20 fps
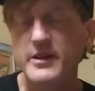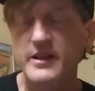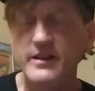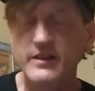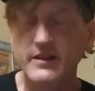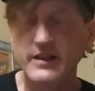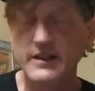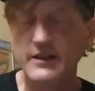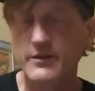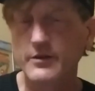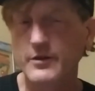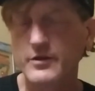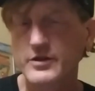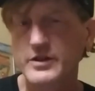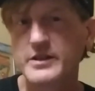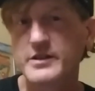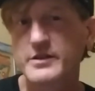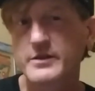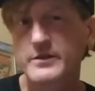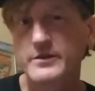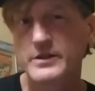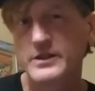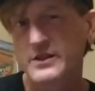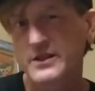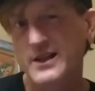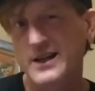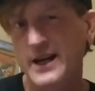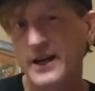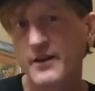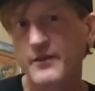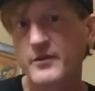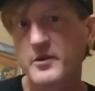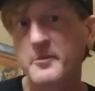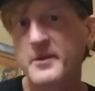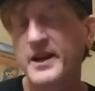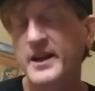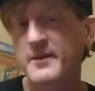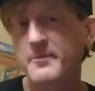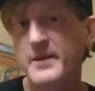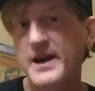and and so she's she's kind of a
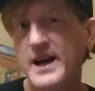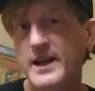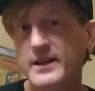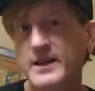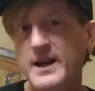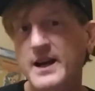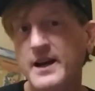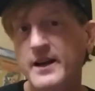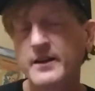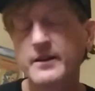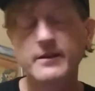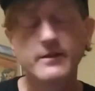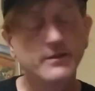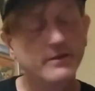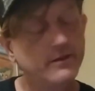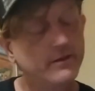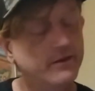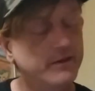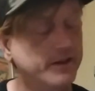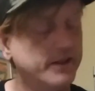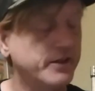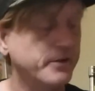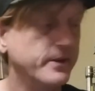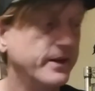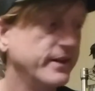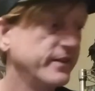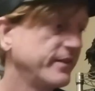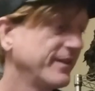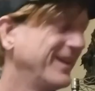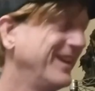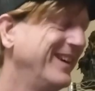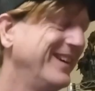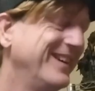main bad guy. Anyways,